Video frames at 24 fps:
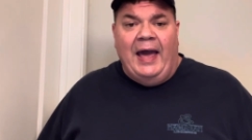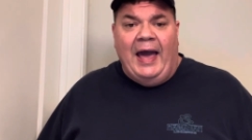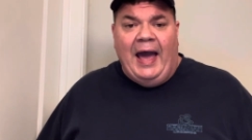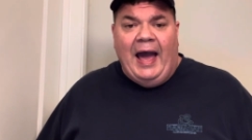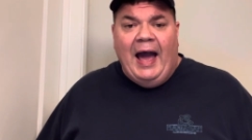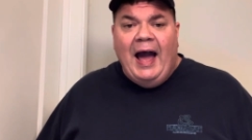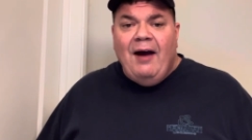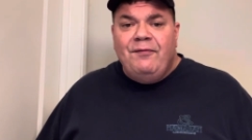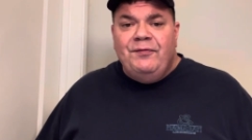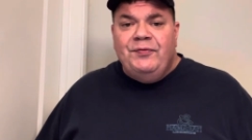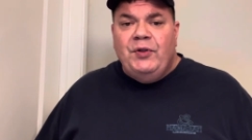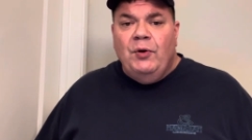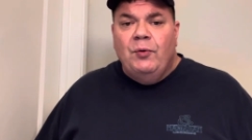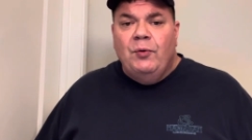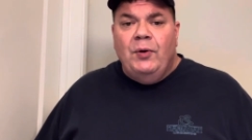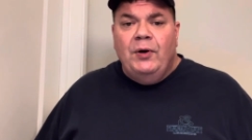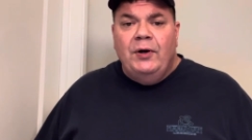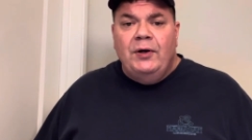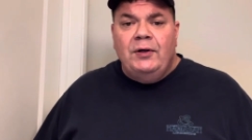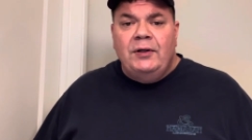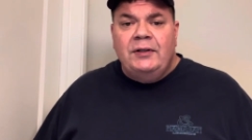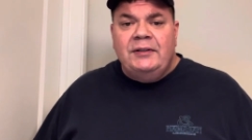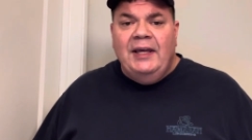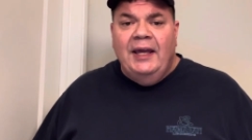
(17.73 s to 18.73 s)
half the
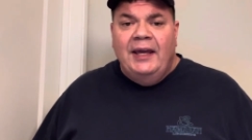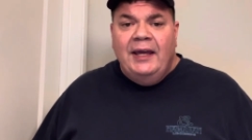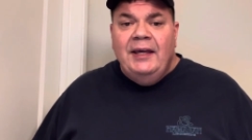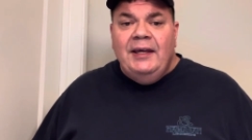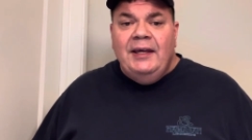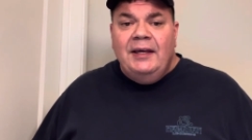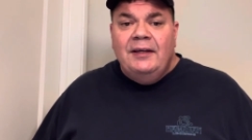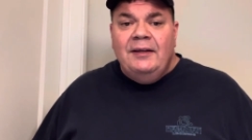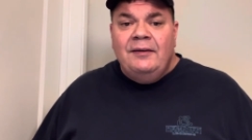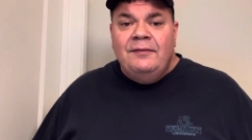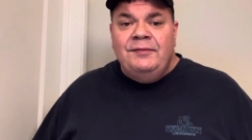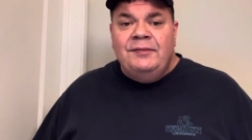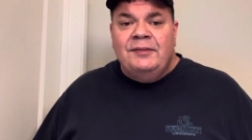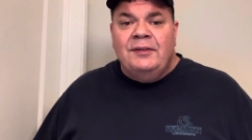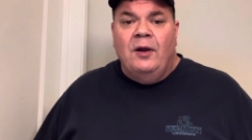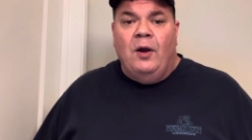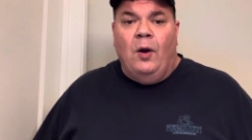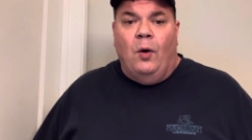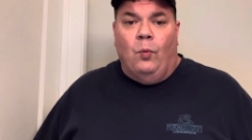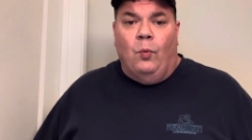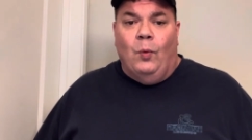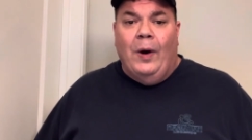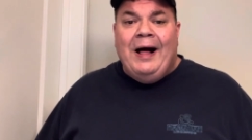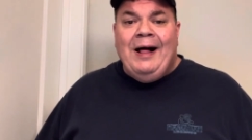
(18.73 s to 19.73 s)
world gives,
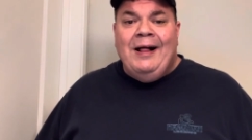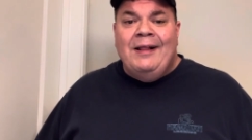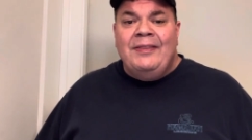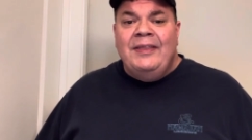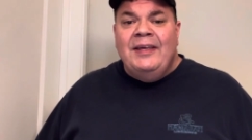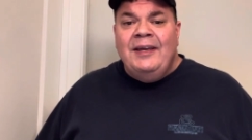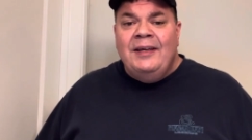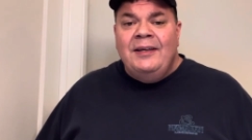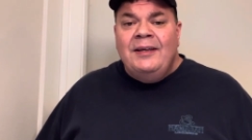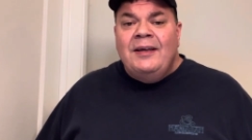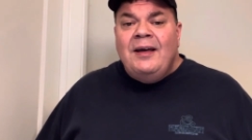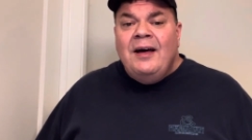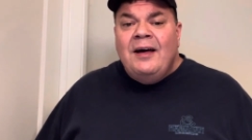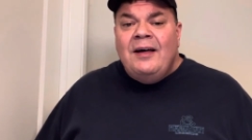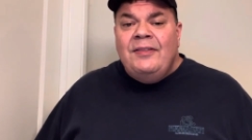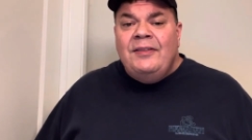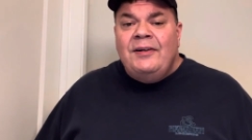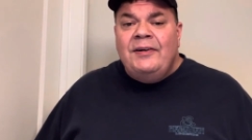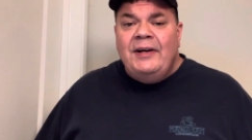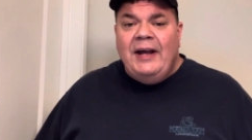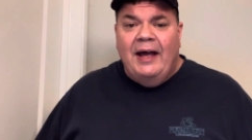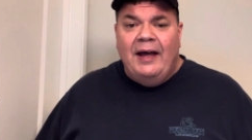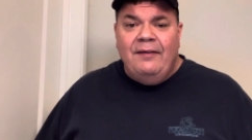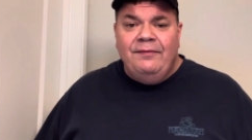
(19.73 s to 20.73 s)
while the
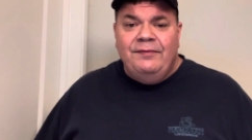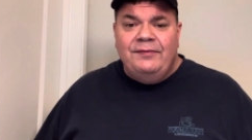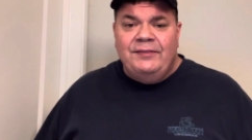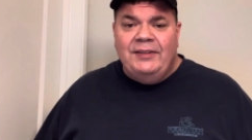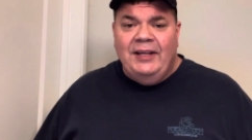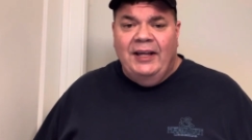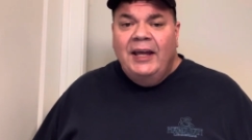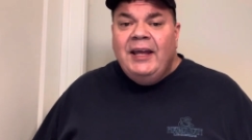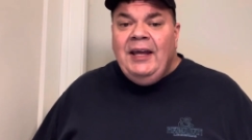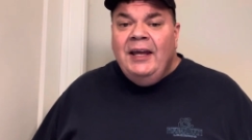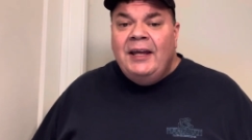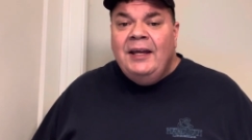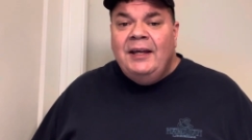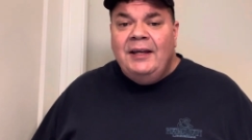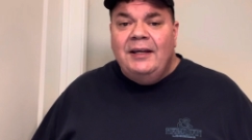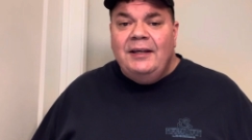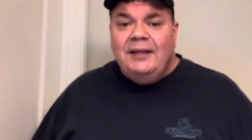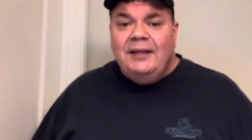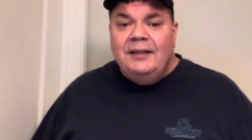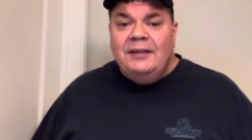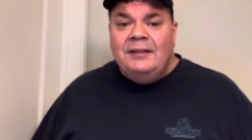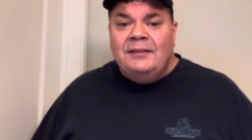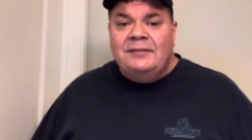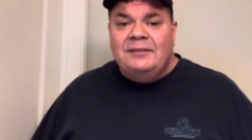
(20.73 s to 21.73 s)
other half
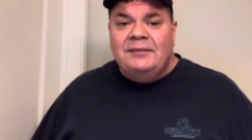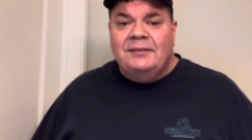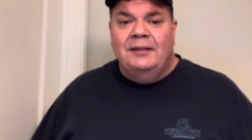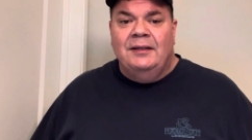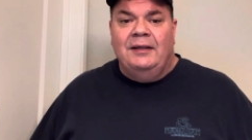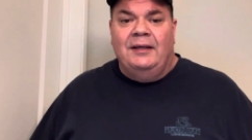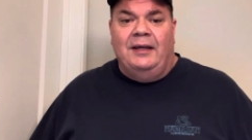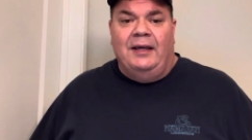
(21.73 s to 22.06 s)
takes.